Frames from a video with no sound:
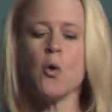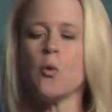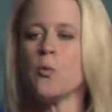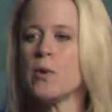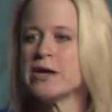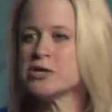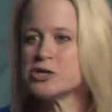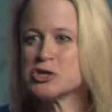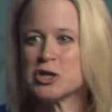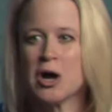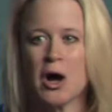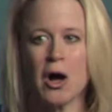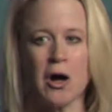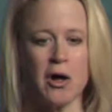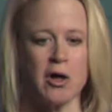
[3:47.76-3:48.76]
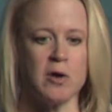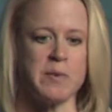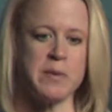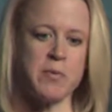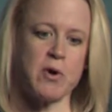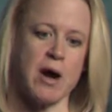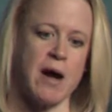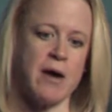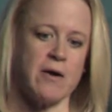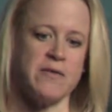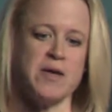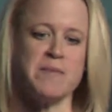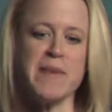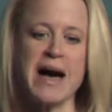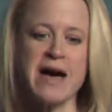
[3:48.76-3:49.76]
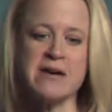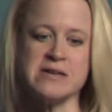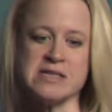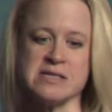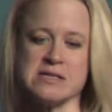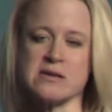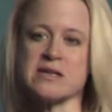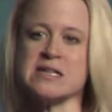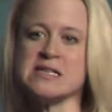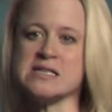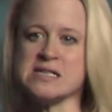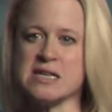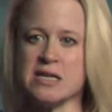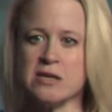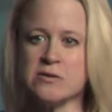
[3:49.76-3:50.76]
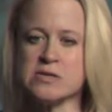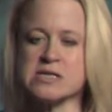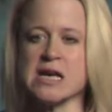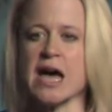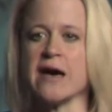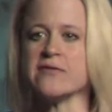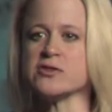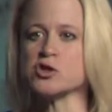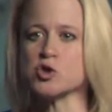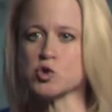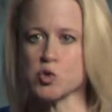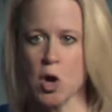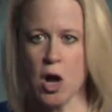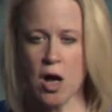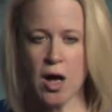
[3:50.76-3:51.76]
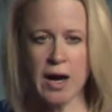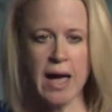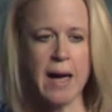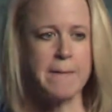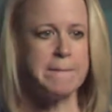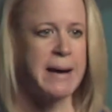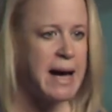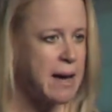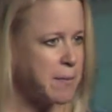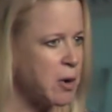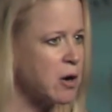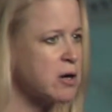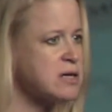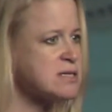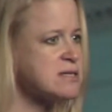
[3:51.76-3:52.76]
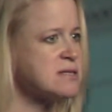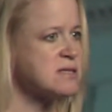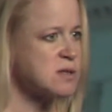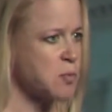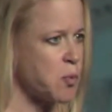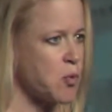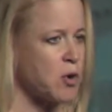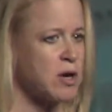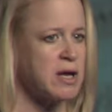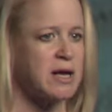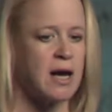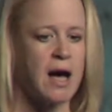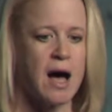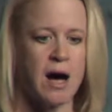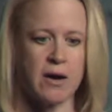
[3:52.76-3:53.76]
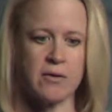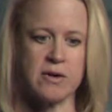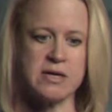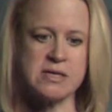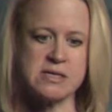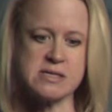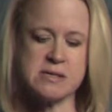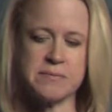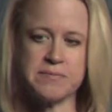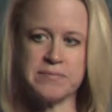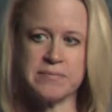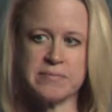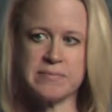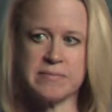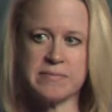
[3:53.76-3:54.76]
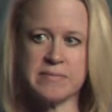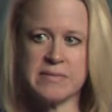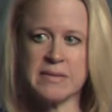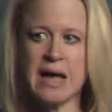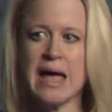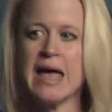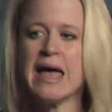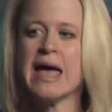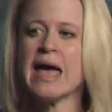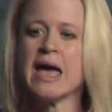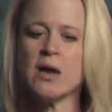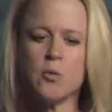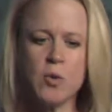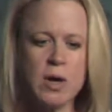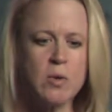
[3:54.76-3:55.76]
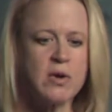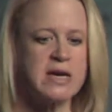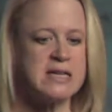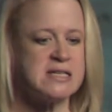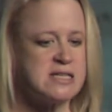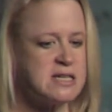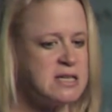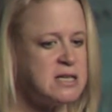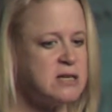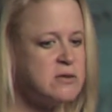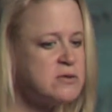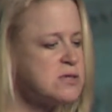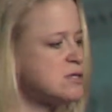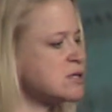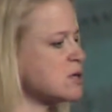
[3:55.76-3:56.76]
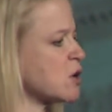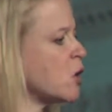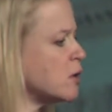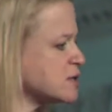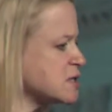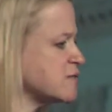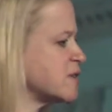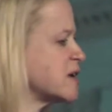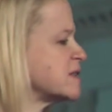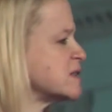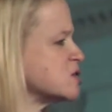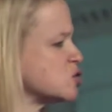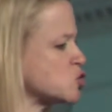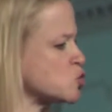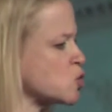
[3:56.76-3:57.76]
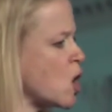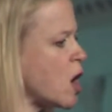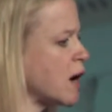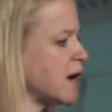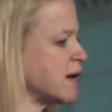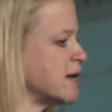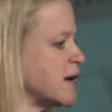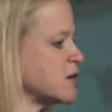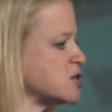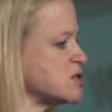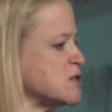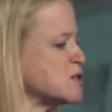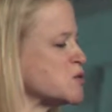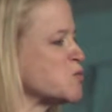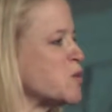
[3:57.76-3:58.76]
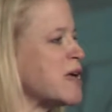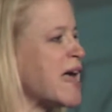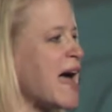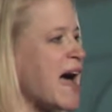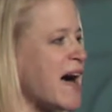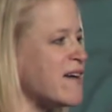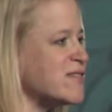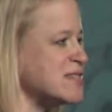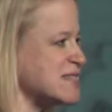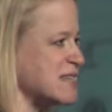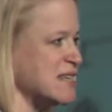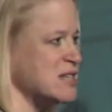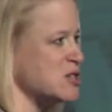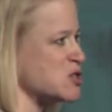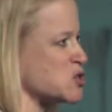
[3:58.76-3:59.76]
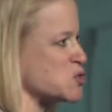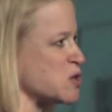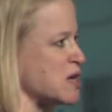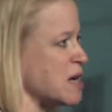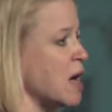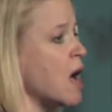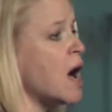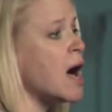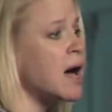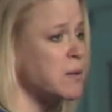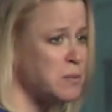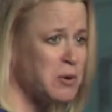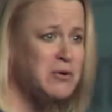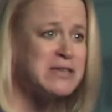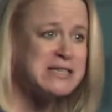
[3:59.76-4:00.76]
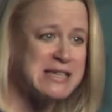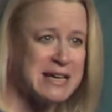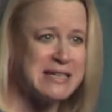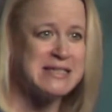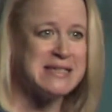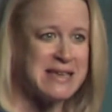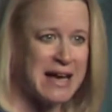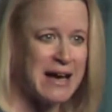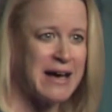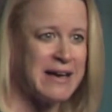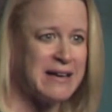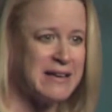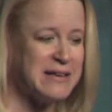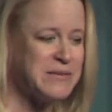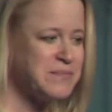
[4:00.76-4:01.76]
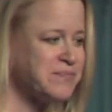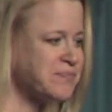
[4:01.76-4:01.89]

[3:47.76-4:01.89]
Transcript: We should all be proud that biodiesel continues to have strong bipartisan support in Congress. And we will continue to cultivate these strong connections we have as an industry on both sides of the aisle.